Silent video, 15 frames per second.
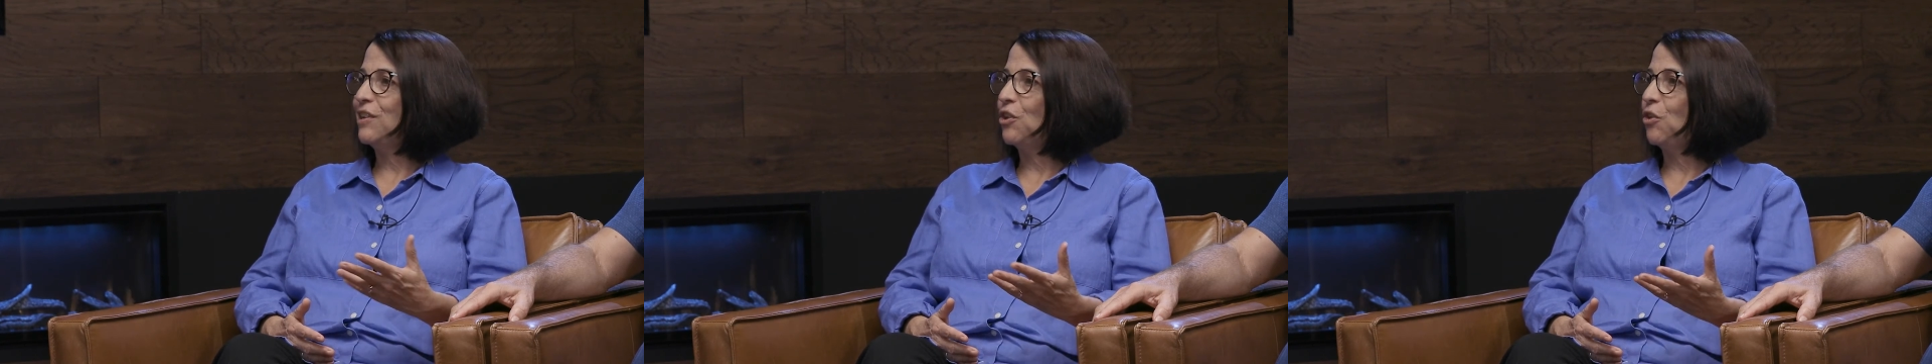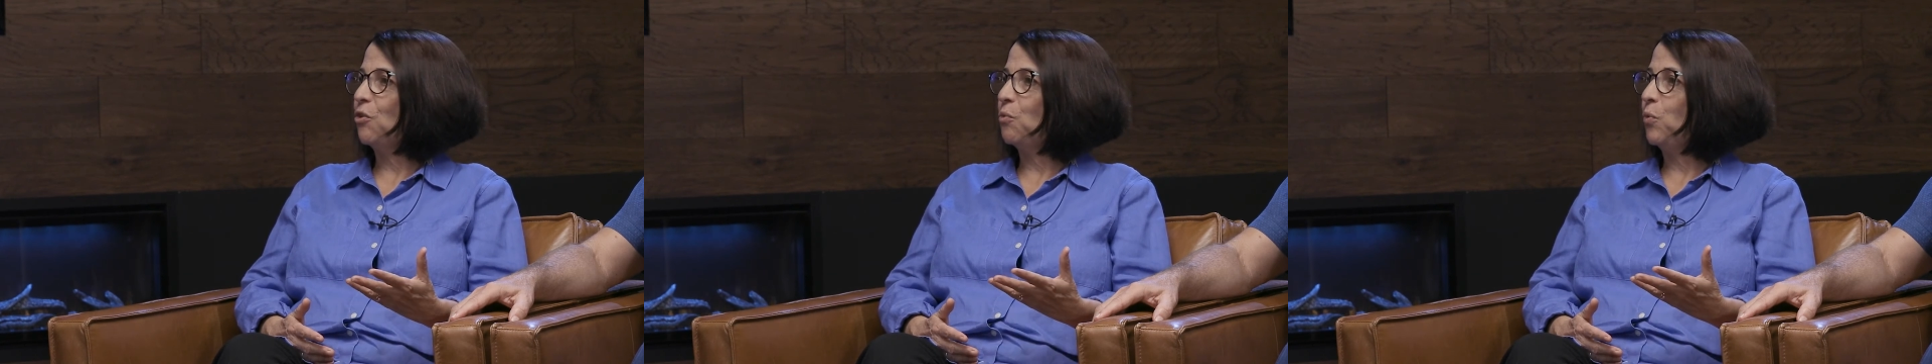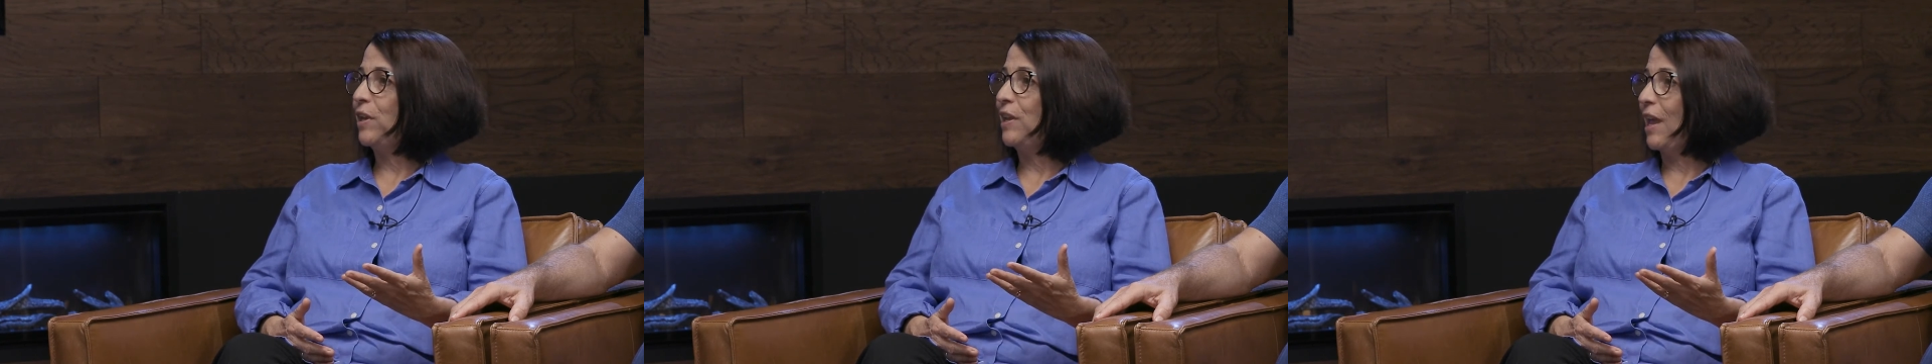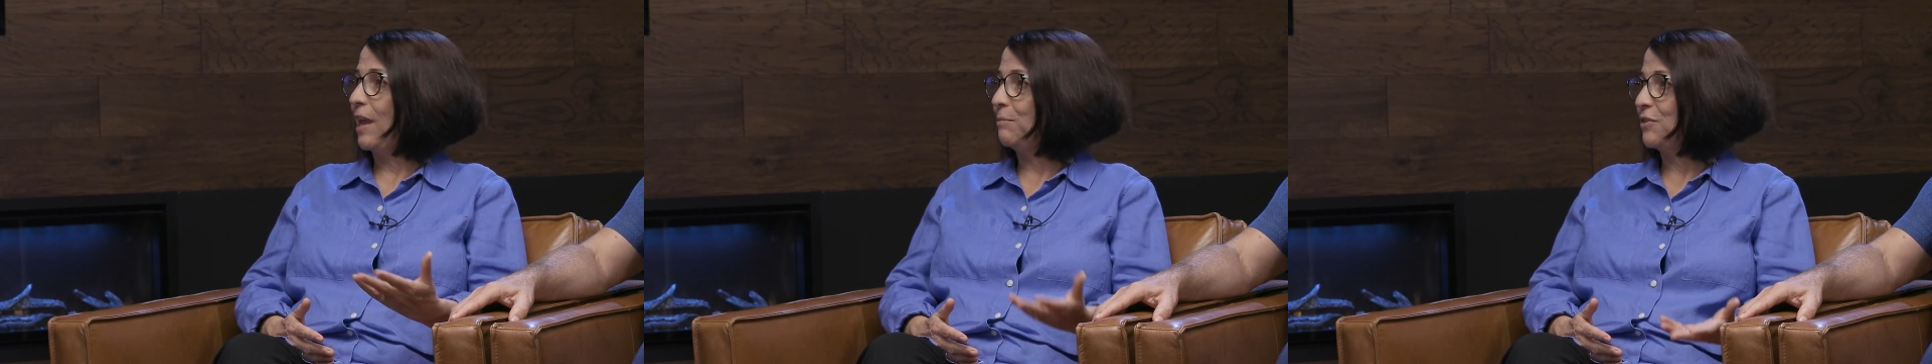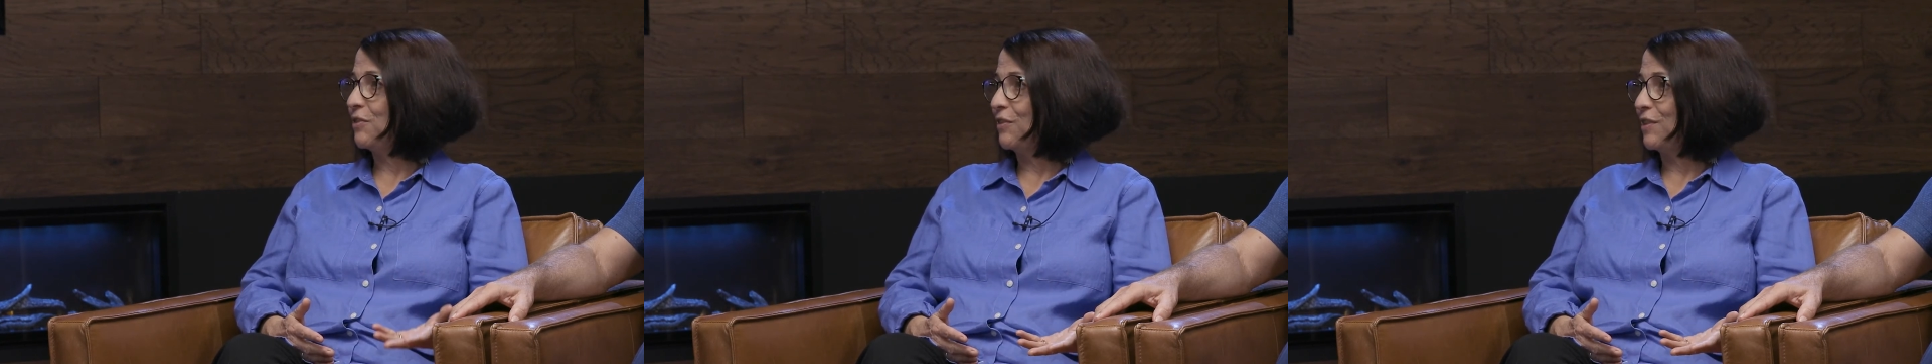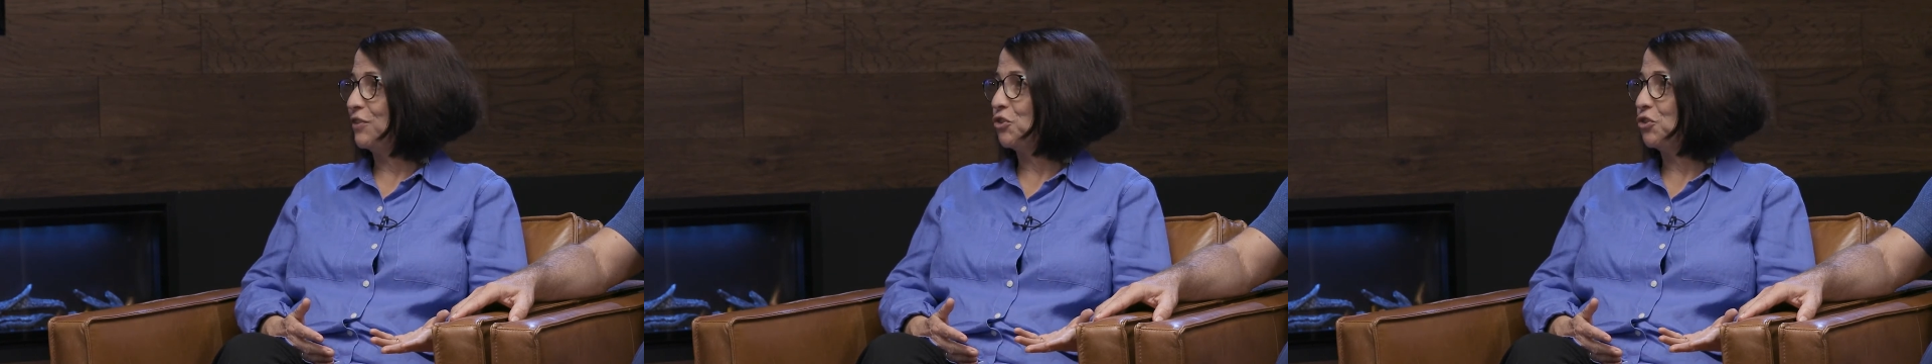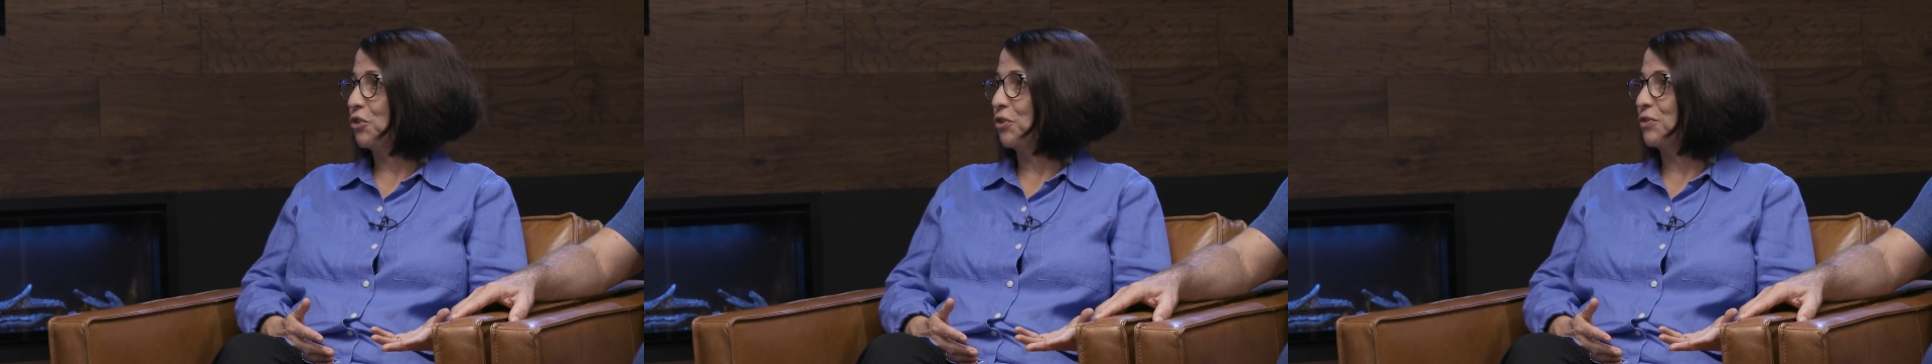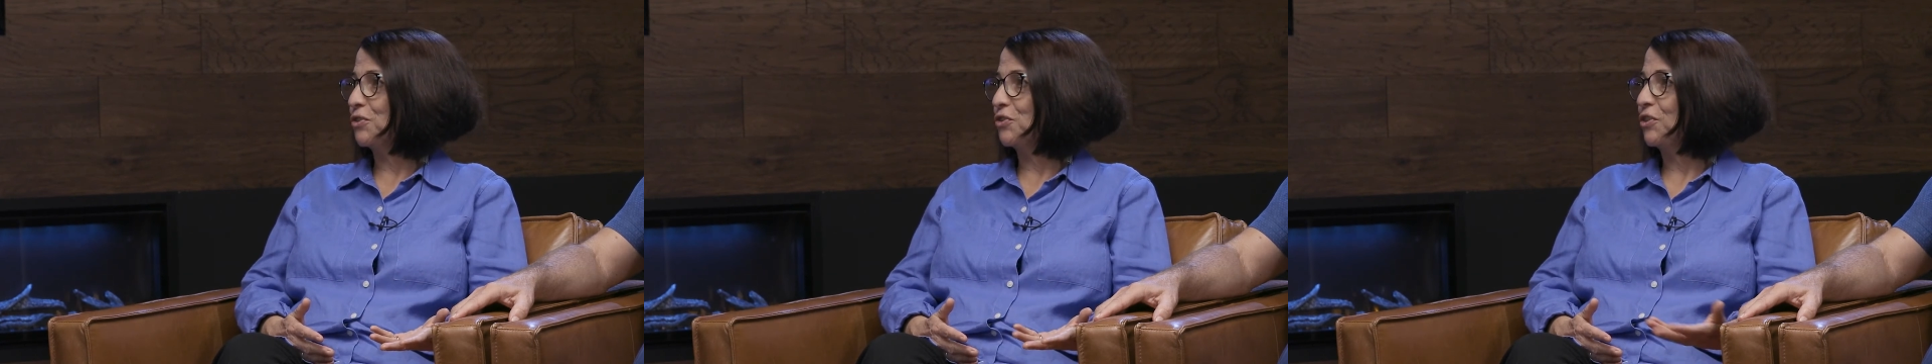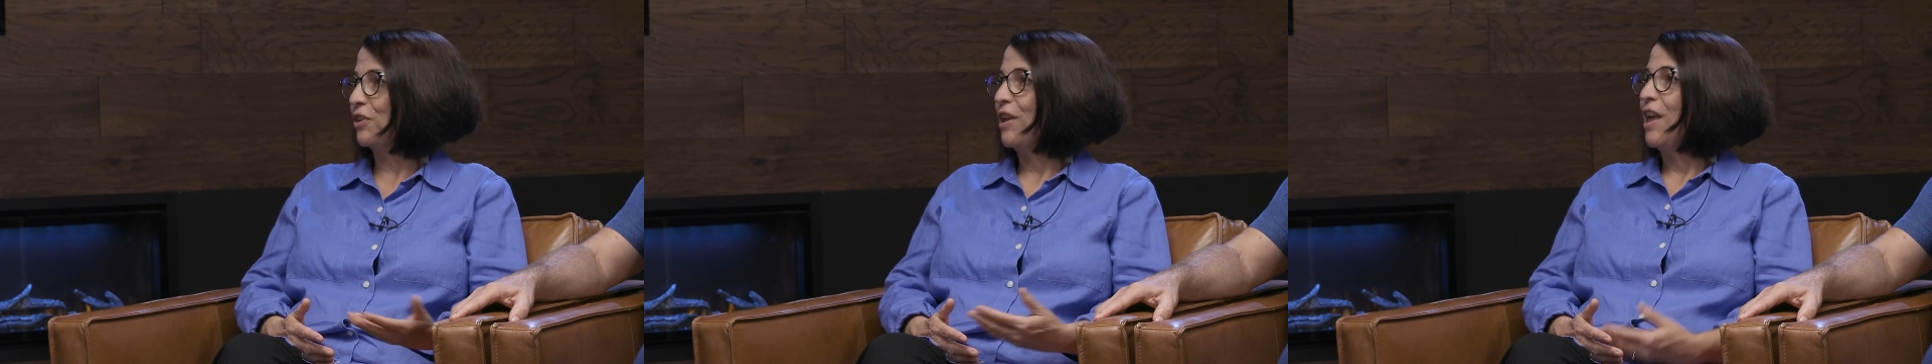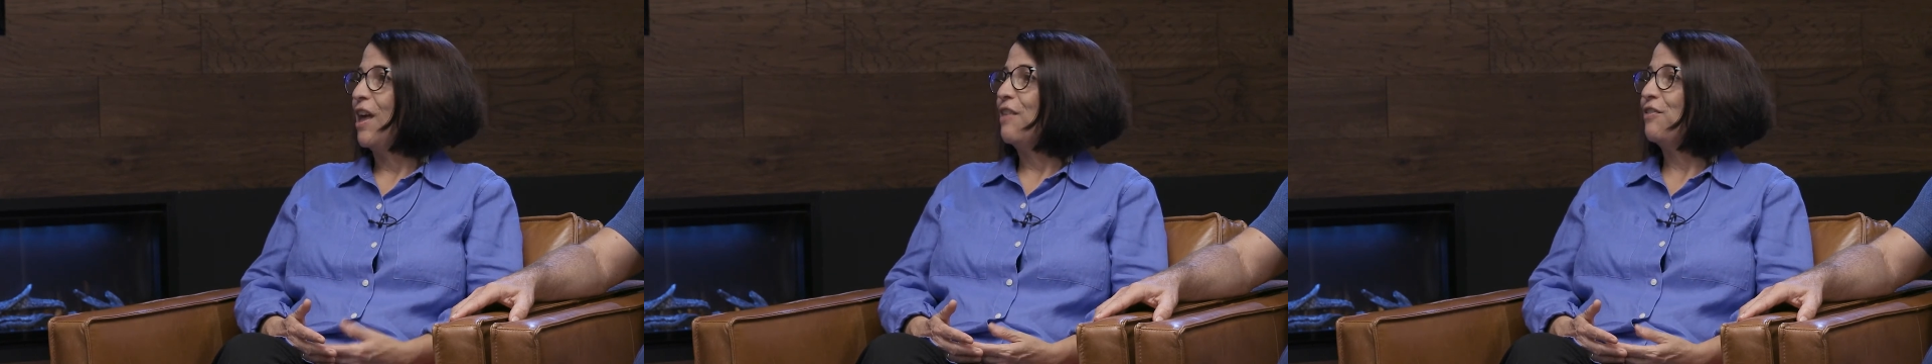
till we came to this church